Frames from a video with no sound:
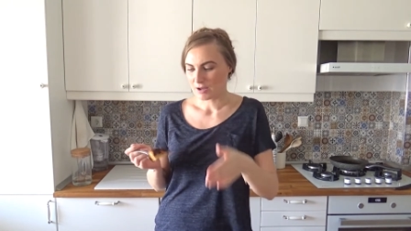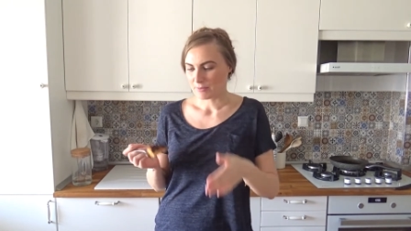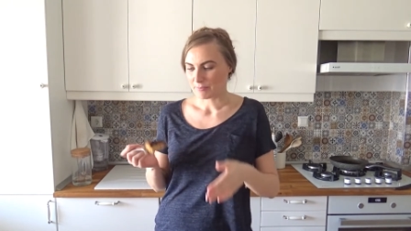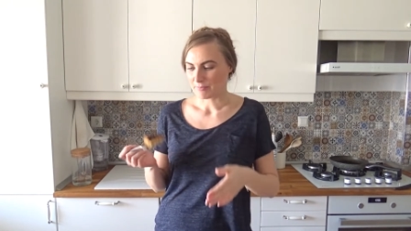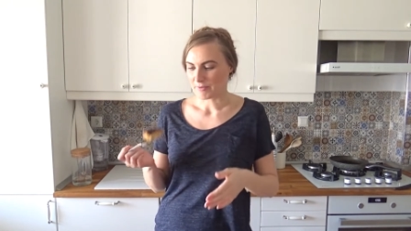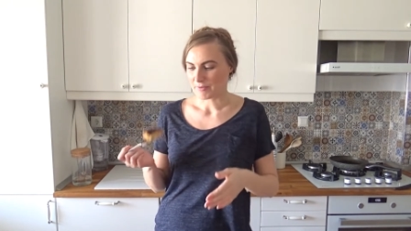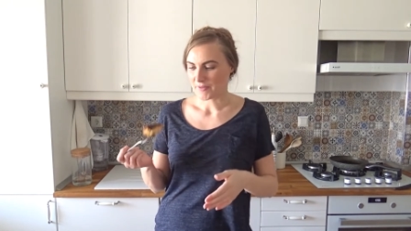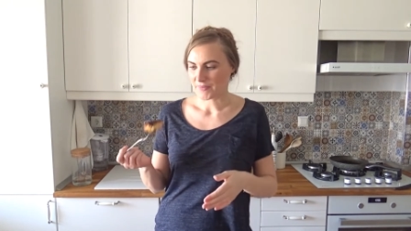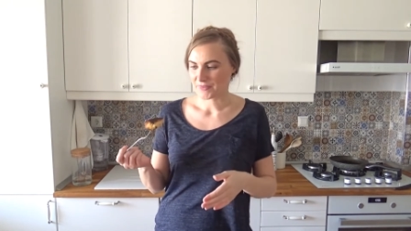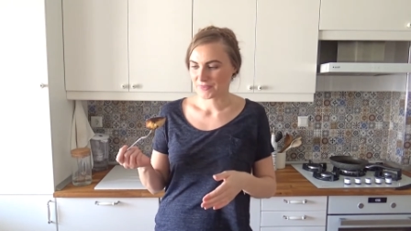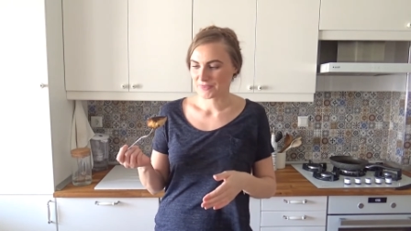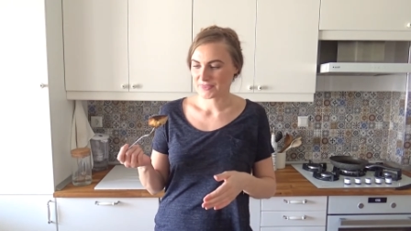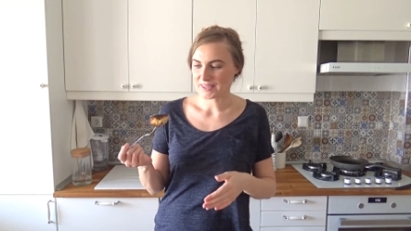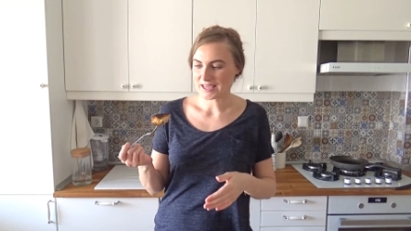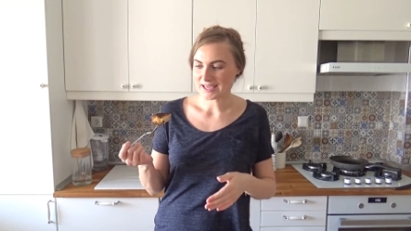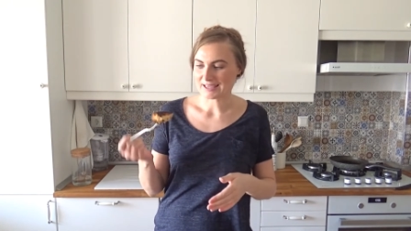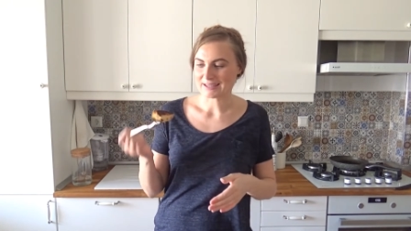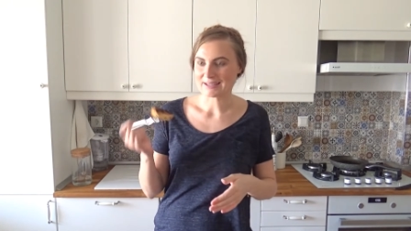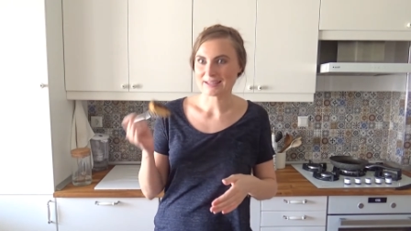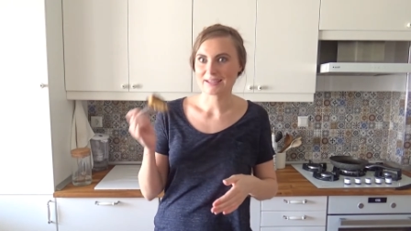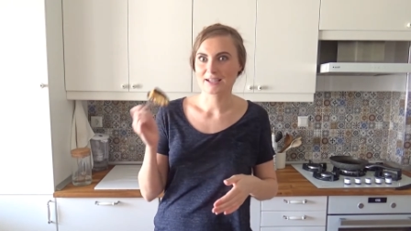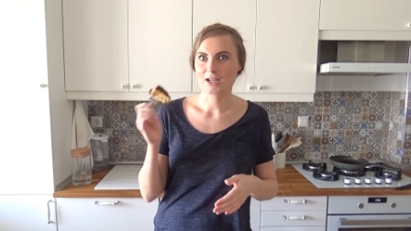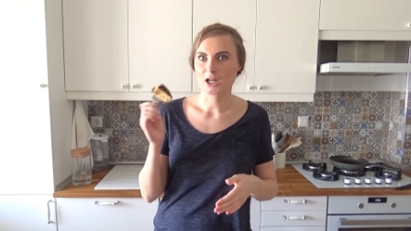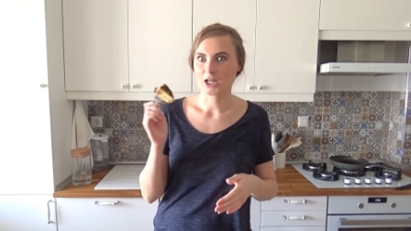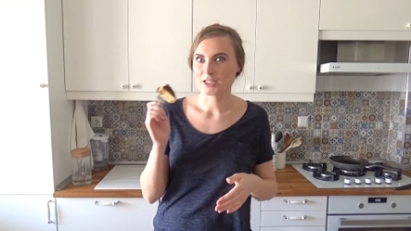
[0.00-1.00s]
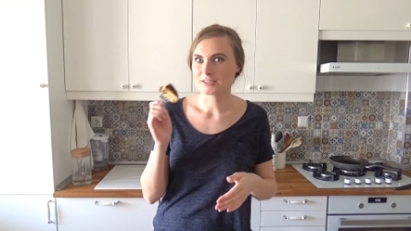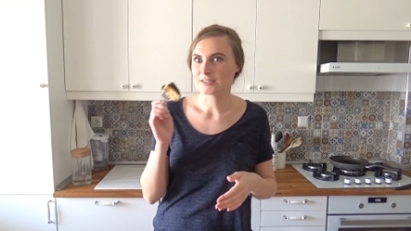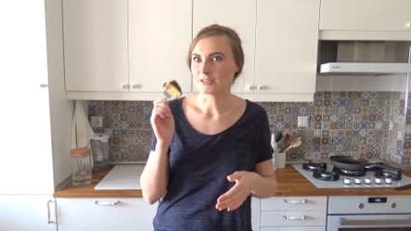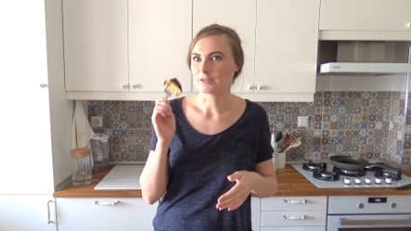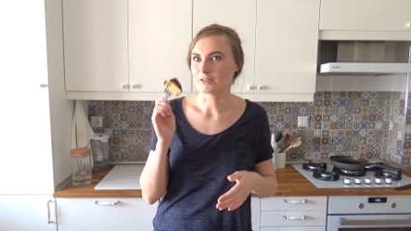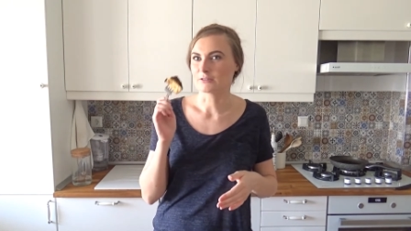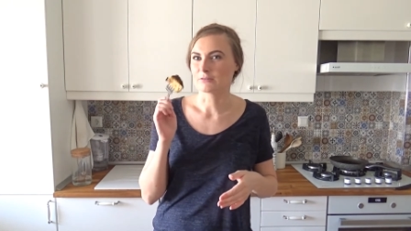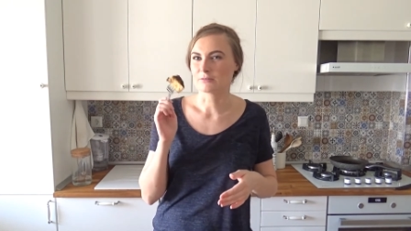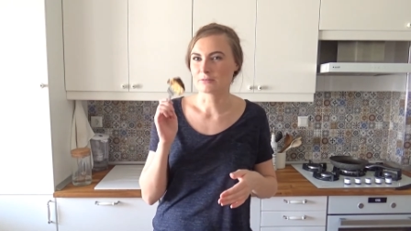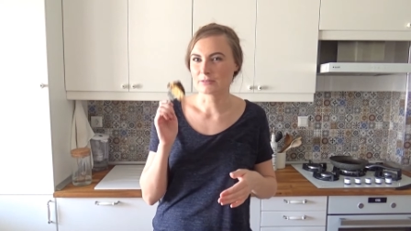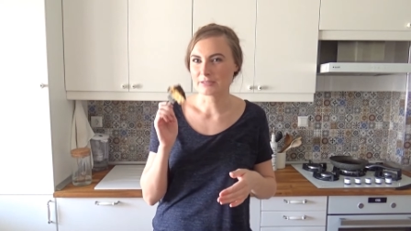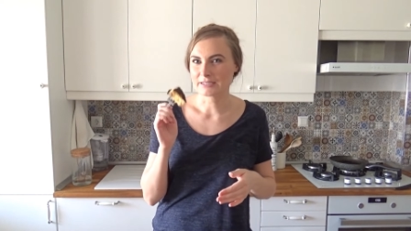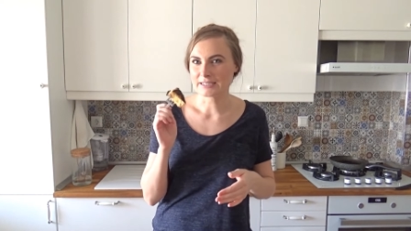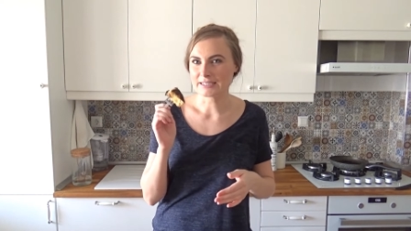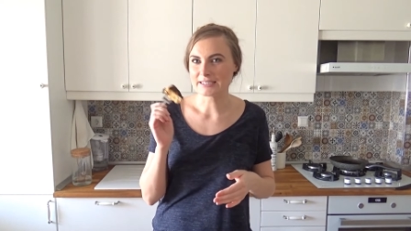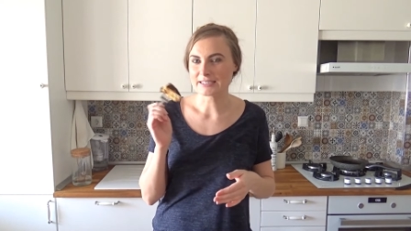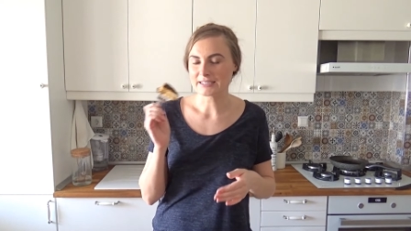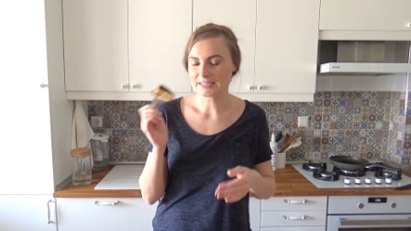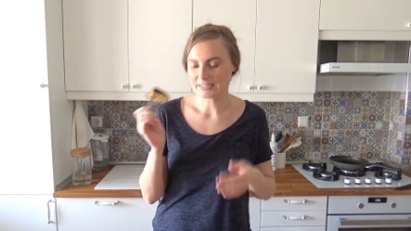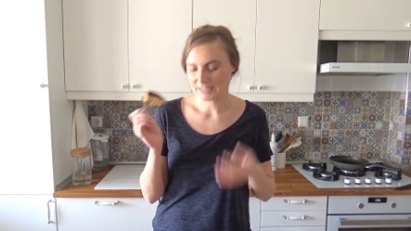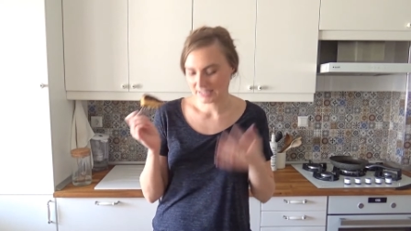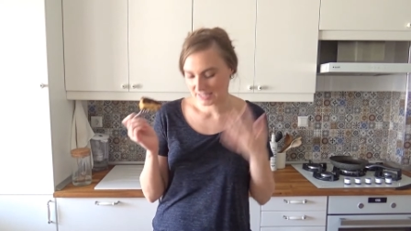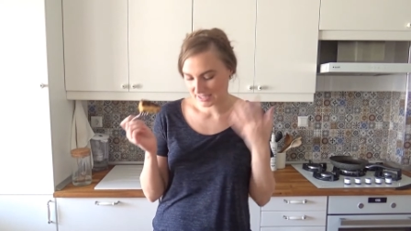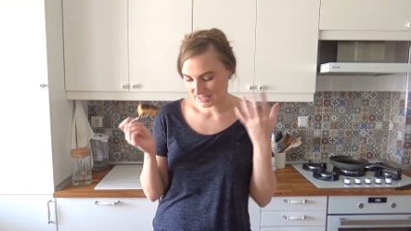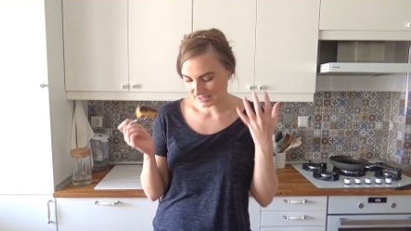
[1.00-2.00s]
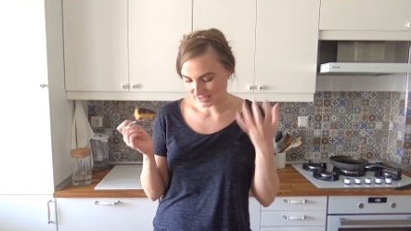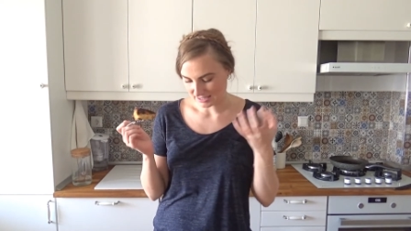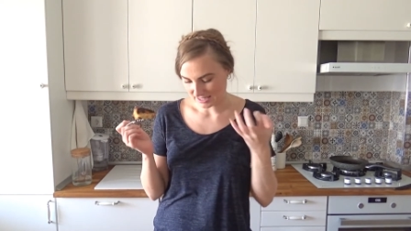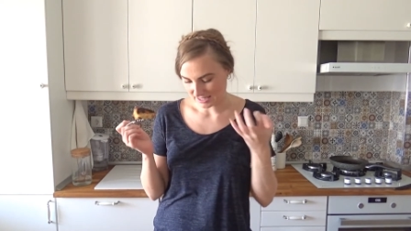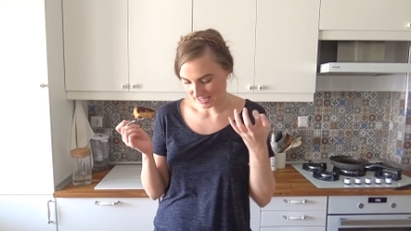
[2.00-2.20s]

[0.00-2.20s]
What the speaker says: but then I got a really